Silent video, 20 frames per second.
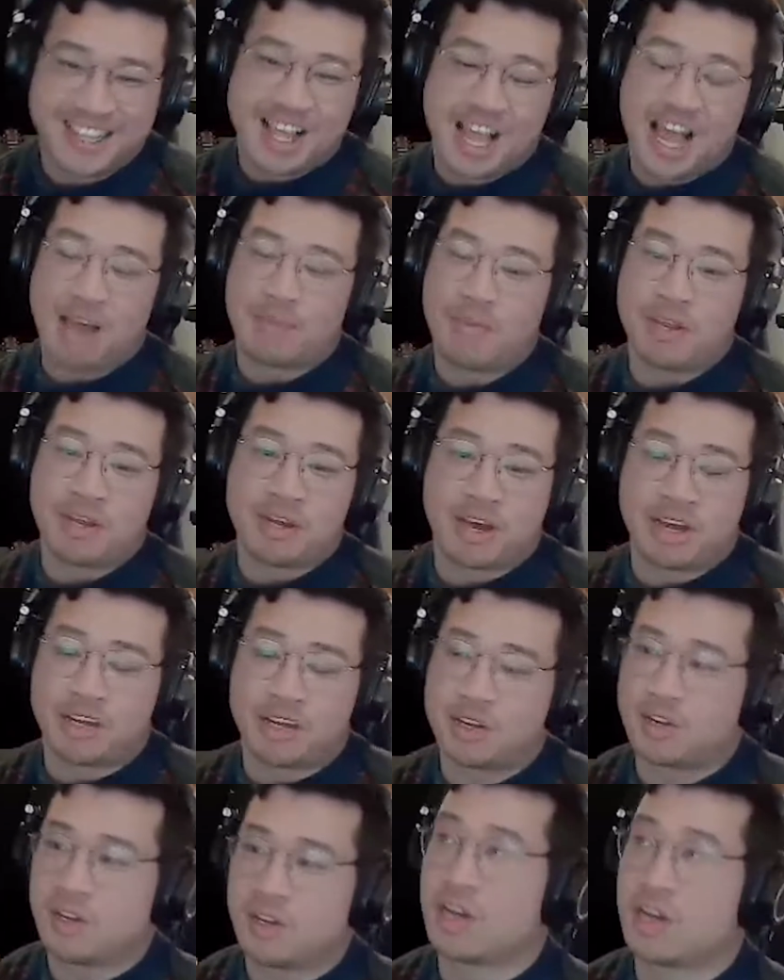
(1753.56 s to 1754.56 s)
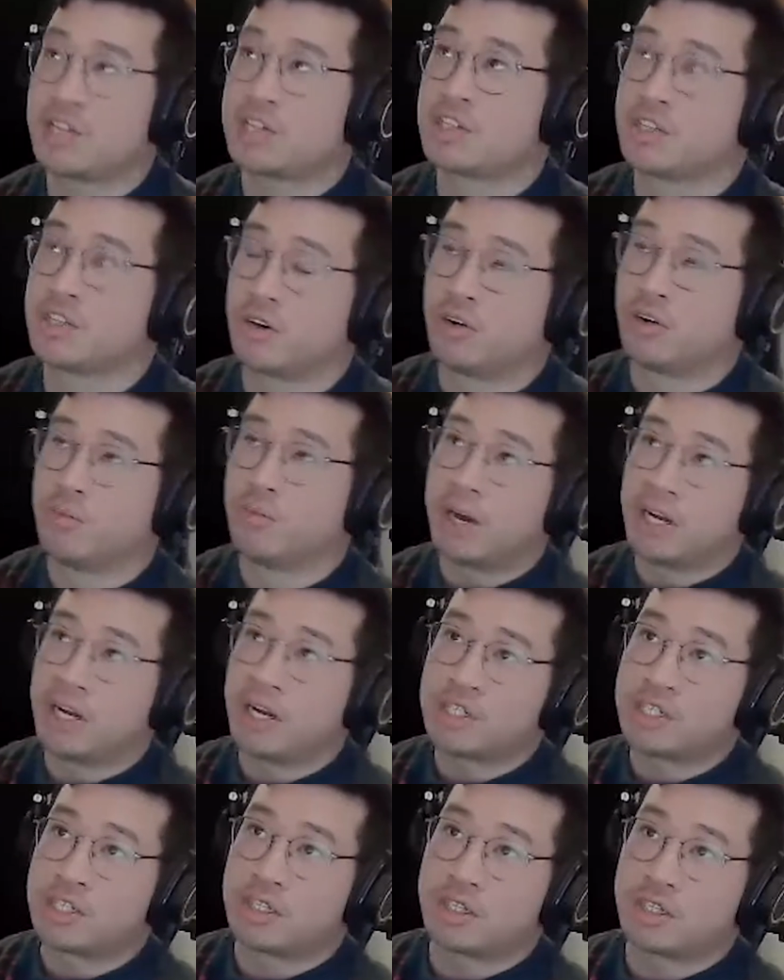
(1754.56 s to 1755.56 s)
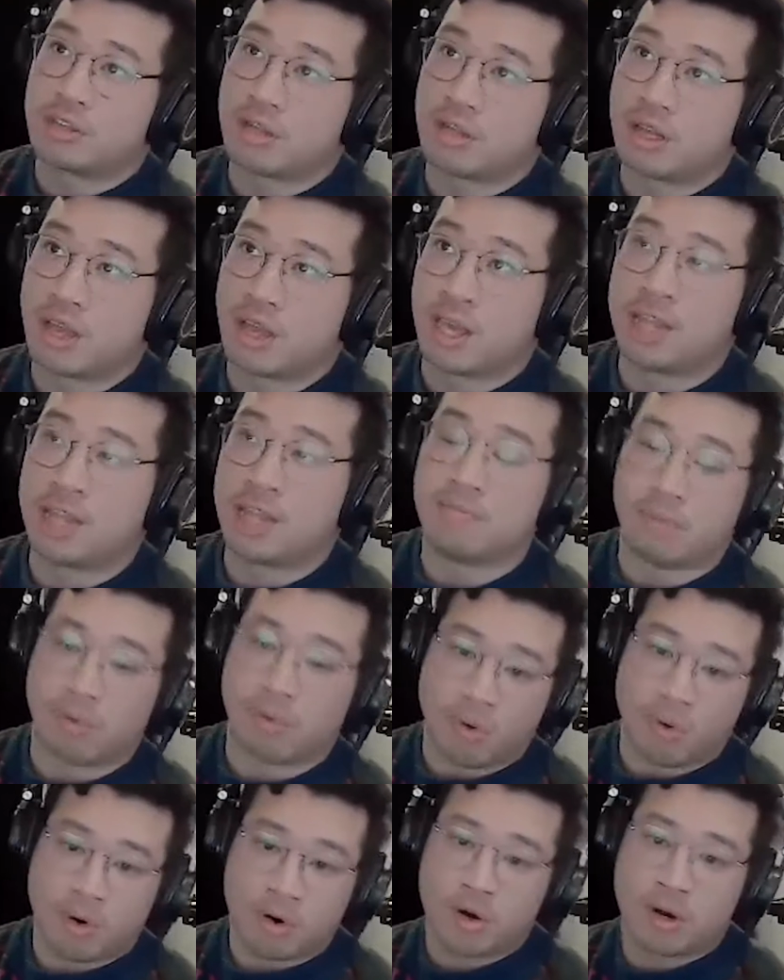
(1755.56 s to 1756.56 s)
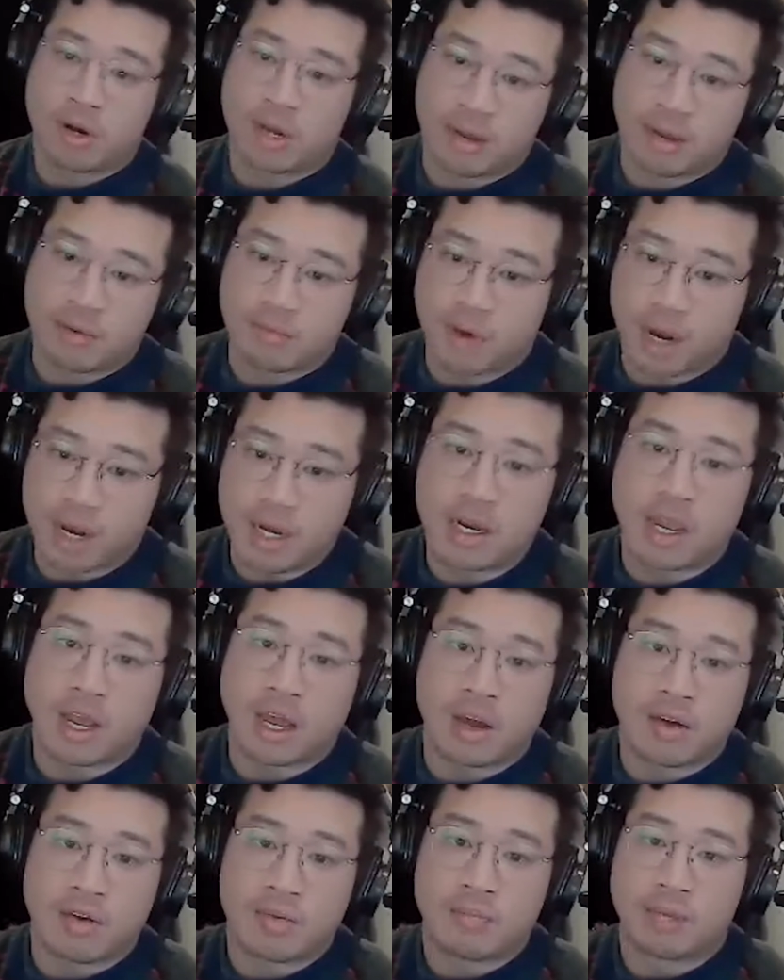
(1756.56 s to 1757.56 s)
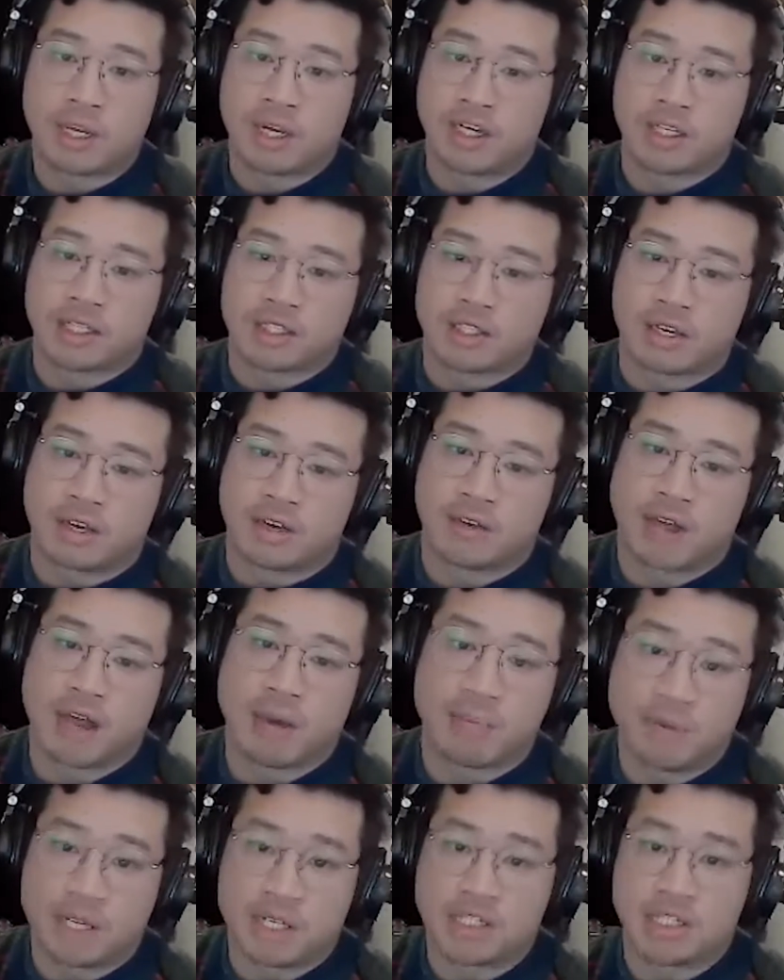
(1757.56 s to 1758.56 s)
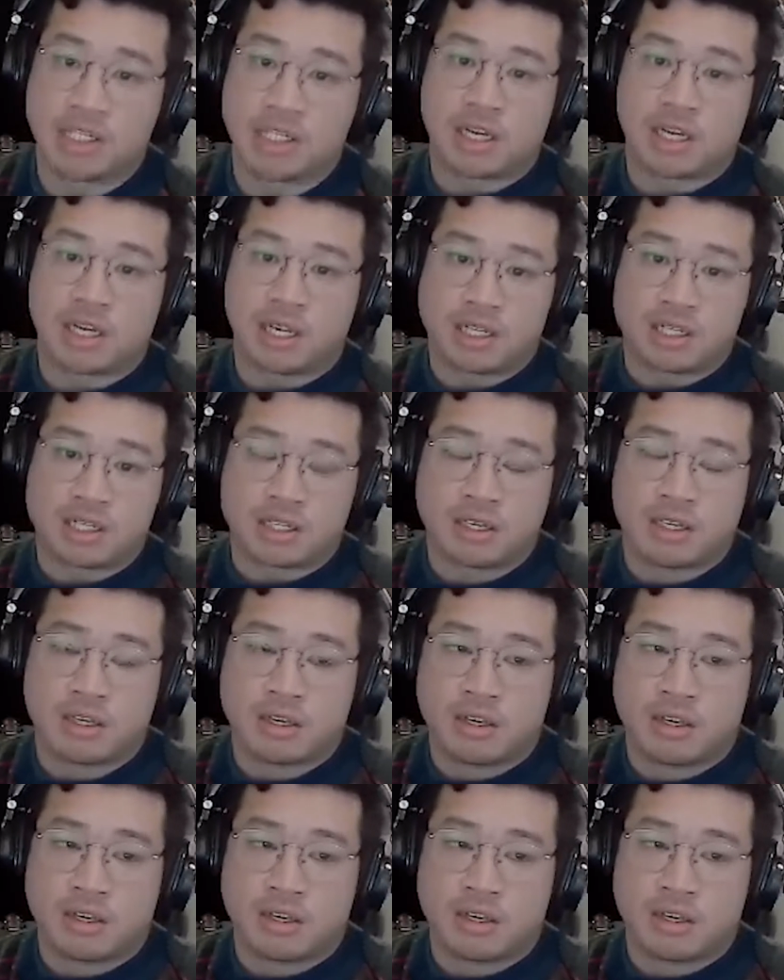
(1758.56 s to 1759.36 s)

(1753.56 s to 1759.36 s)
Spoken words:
I mean, not so much anymore right now because of how busy it is.